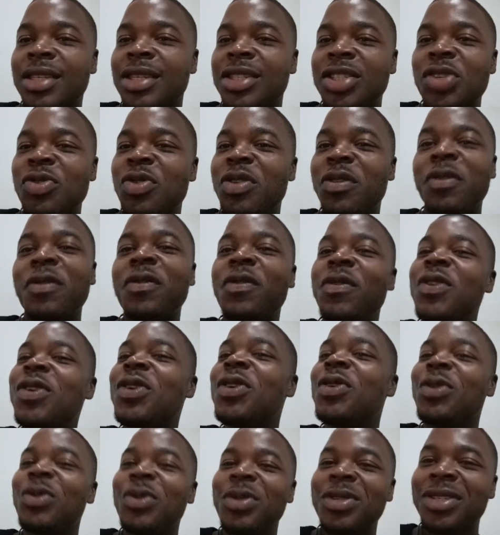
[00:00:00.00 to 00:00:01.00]

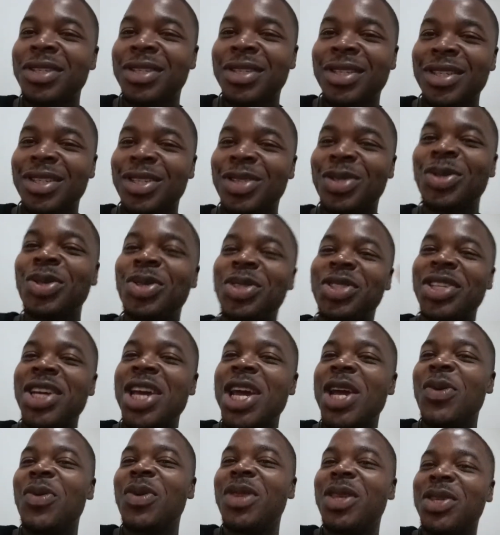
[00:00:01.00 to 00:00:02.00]
refused to
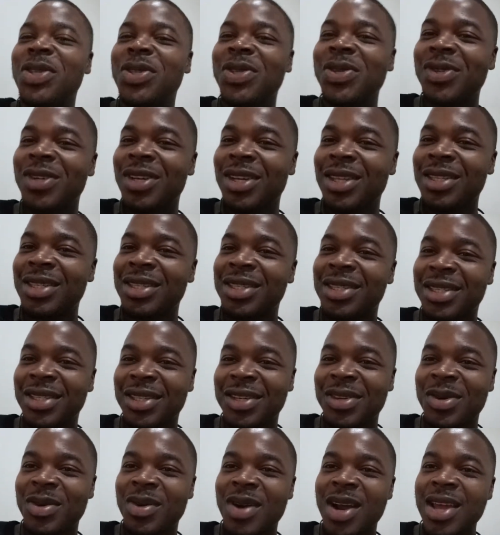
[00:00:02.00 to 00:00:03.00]
share with the students,
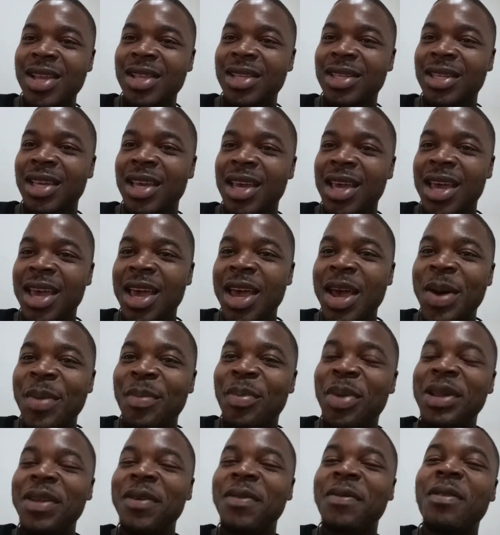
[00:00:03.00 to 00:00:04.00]
right?
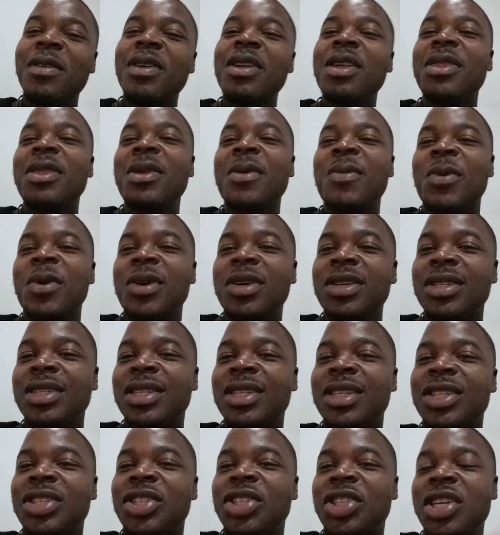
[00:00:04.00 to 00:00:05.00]
But the funny thing
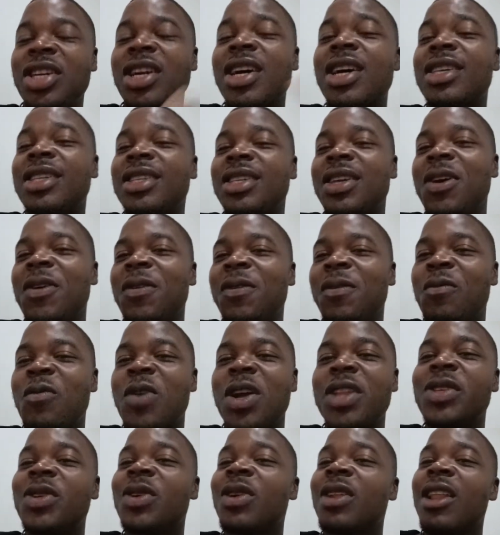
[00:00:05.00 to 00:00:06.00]
was, she herself
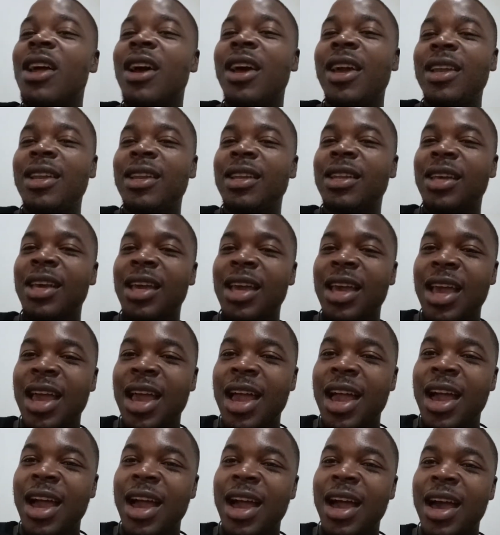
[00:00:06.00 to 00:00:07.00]
went online
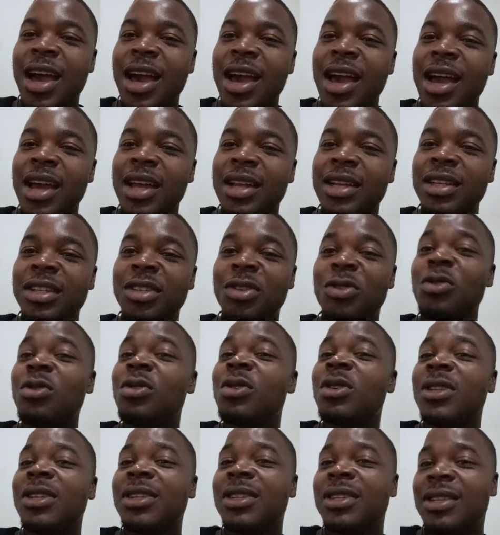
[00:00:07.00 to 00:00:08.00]
and
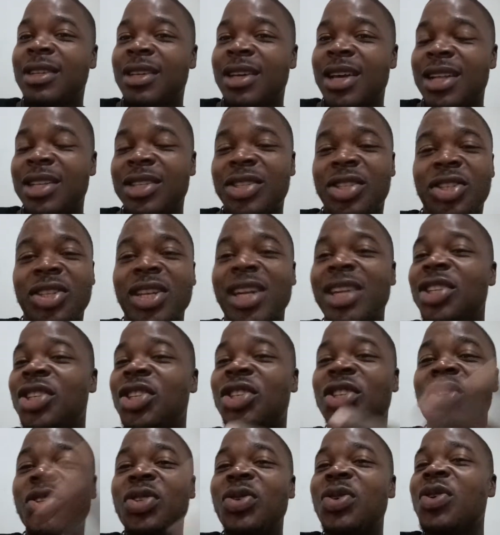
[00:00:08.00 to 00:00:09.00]
googled it and
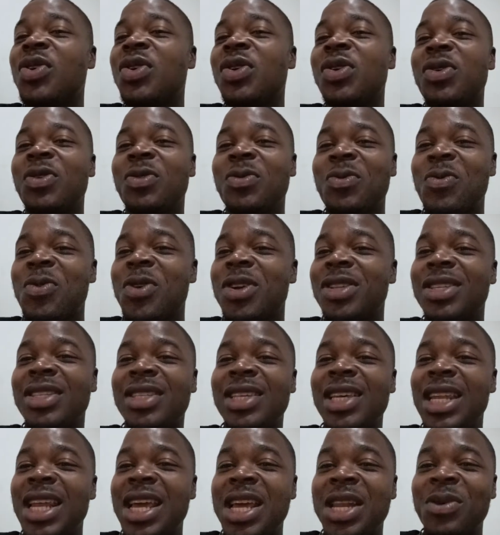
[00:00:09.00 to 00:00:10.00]
saw what
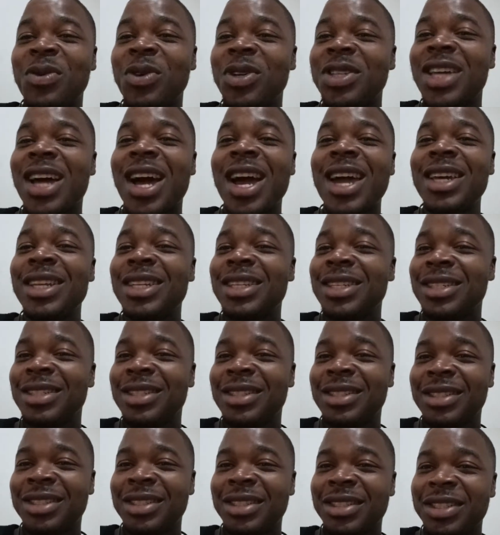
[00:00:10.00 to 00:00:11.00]
the lady was hiding,
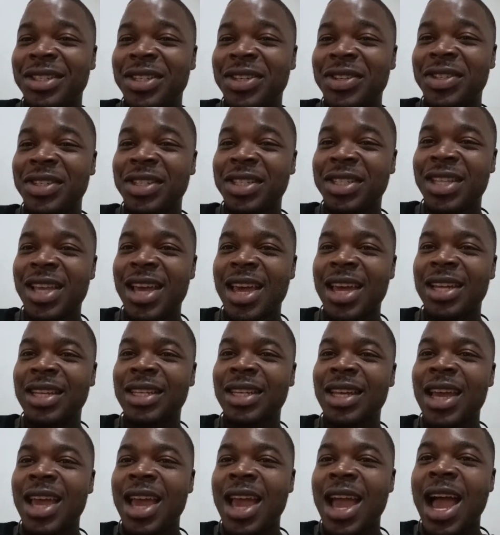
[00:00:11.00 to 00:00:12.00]
you understand?
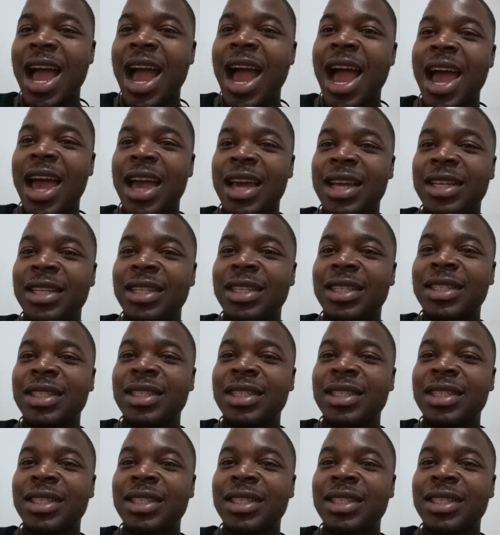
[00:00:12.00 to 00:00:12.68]
And